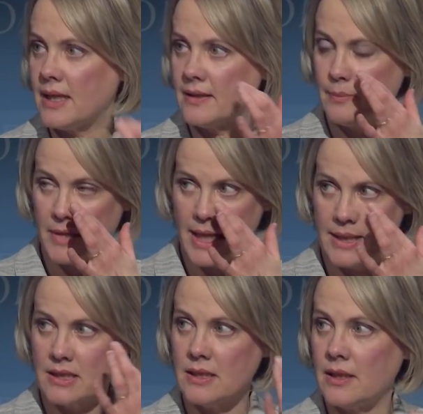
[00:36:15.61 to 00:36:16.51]
at the
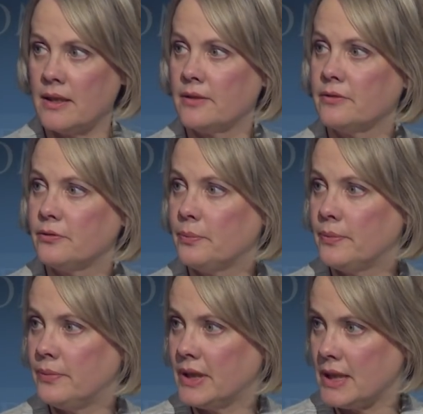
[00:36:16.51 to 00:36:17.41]
behest of
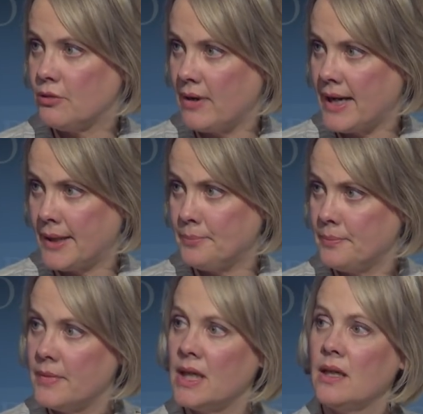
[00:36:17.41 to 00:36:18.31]
Billy Graham,
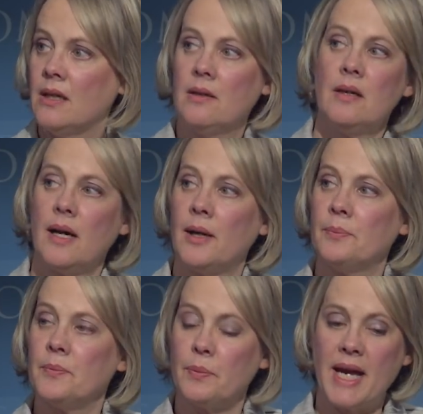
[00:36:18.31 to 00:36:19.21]

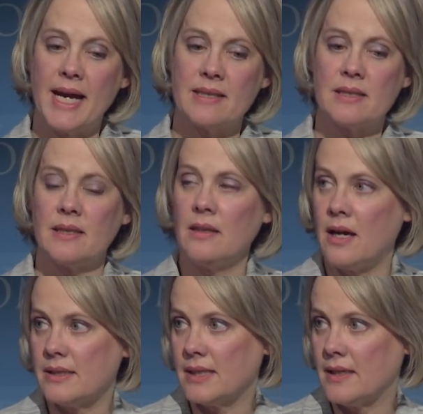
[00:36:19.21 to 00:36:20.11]
passed a
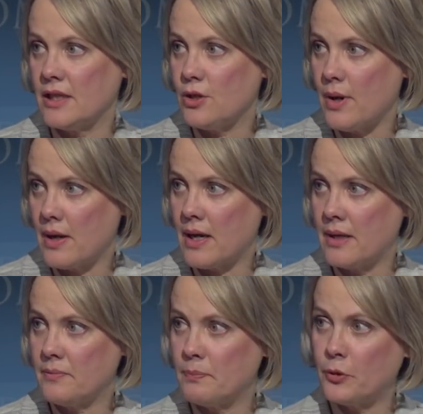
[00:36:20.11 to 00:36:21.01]
law saying that you,
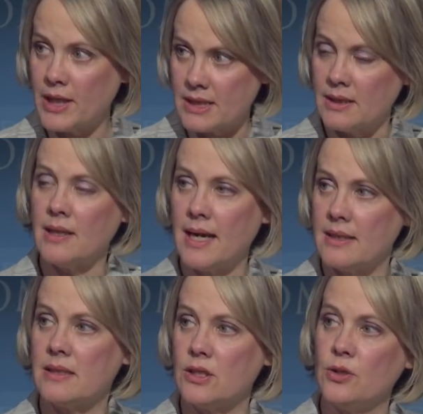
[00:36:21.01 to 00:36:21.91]
president
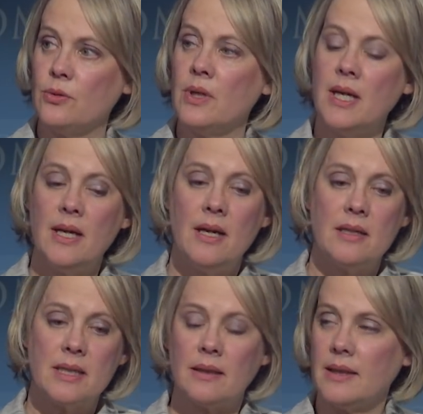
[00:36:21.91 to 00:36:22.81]
has to
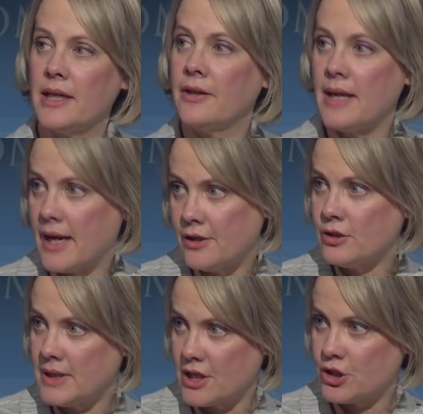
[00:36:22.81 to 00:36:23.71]
declare an
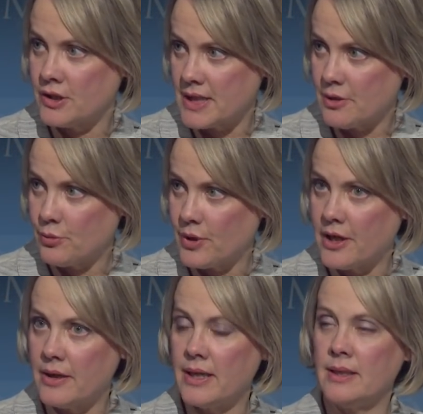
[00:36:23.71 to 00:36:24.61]
annual National Day of
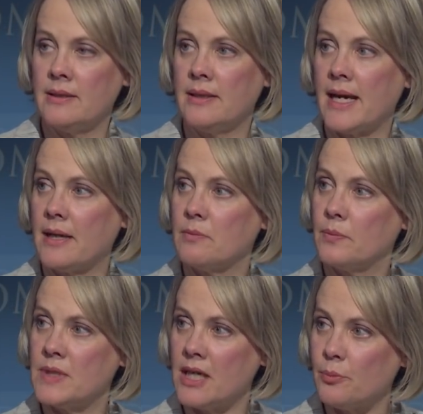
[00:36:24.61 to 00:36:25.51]
Prayer, and in that
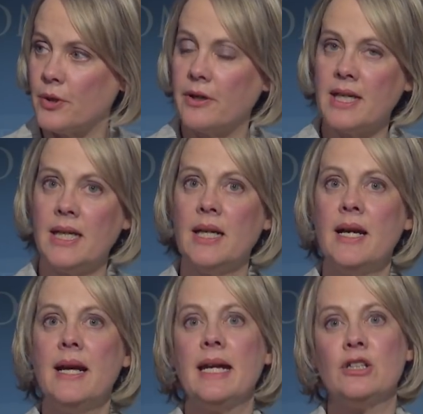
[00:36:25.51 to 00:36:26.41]
Day of Prayer he
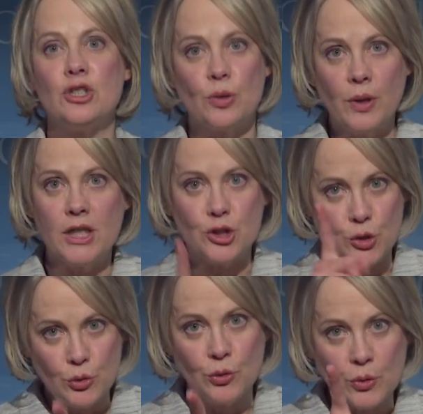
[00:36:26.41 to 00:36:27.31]
enjoins
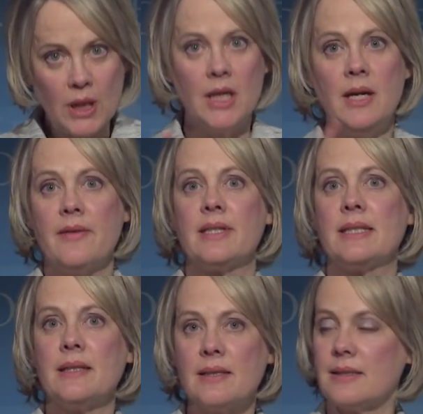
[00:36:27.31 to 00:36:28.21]
you, the
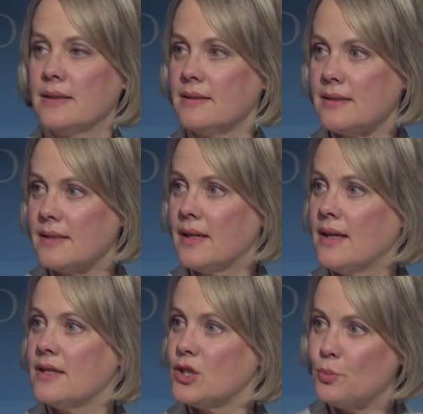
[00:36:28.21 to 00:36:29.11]
citizens,
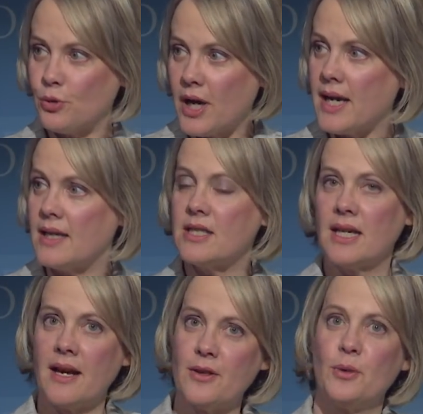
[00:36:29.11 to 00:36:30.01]
to pray
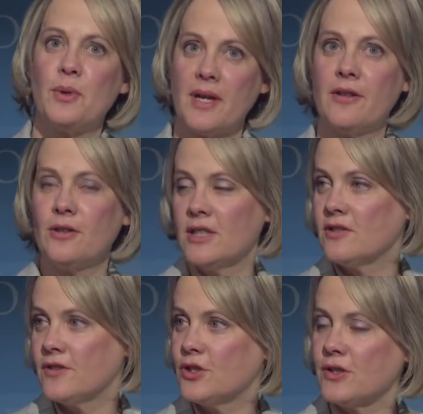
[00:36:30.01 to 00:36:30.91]
together with other
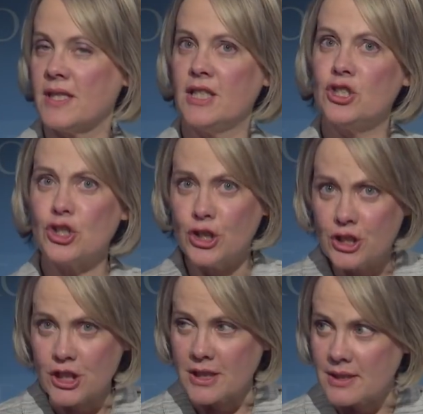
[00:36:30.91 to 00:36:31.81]
individuals and in
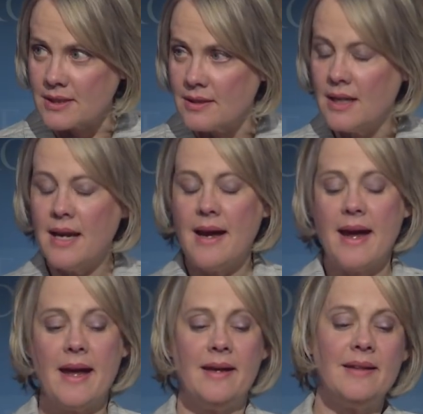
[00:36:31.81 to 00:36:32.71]
churches.
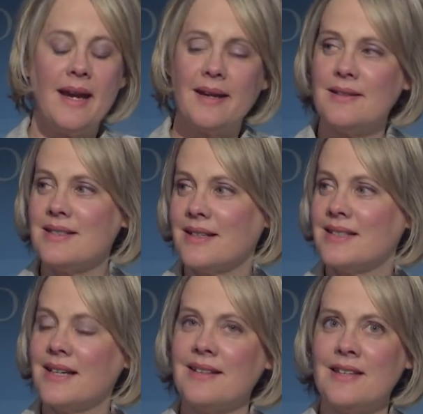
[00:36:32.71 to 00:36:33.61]
And
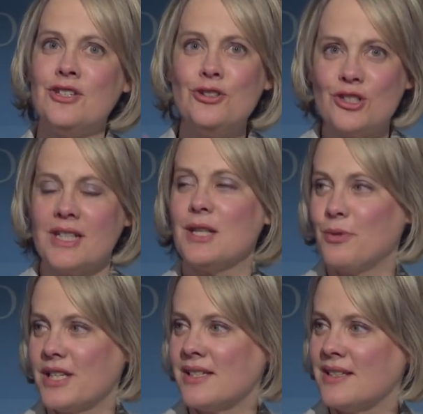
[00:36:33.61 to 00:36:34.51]
usually the
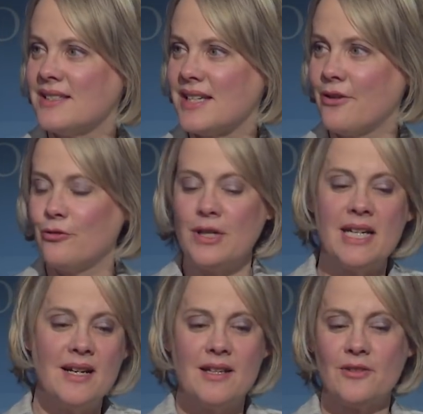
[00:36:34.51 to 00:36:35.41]
presidents,
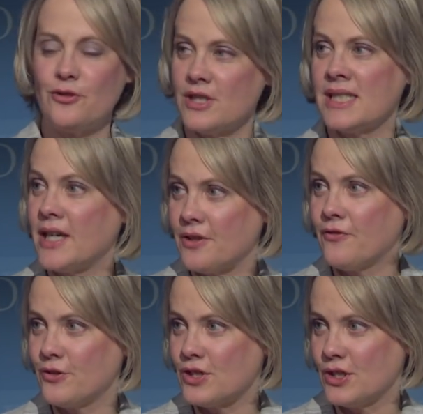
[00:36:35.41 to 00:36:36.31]
it's now the
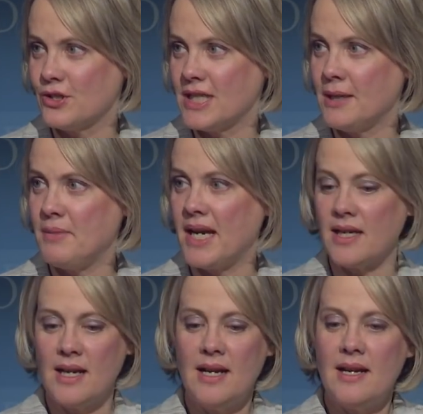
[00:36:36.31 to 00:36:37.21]
first Thursday in
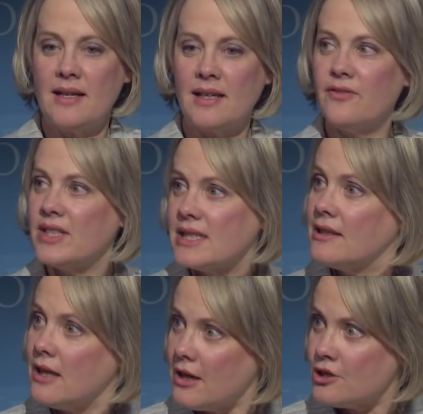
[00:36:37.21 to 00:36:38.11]
May, give us a
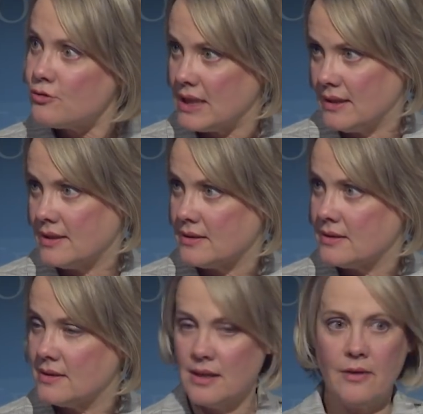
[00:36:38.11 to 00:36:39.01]
laundry
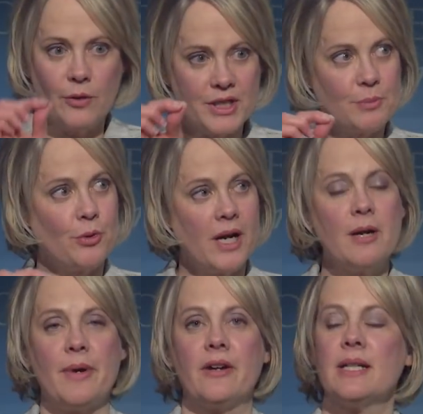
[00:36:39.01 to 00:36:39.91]
list of what to pray
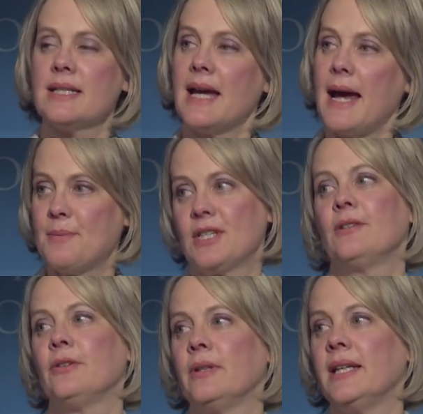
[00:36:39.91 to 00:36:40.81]
about. It's
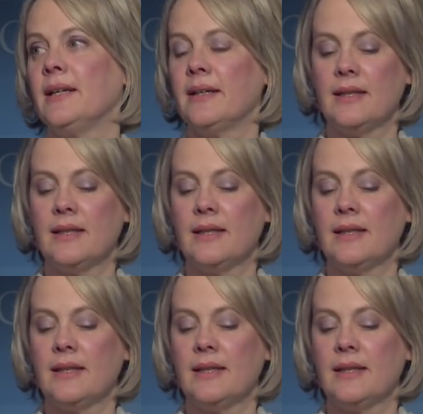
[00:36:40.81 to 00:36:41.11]
absolutely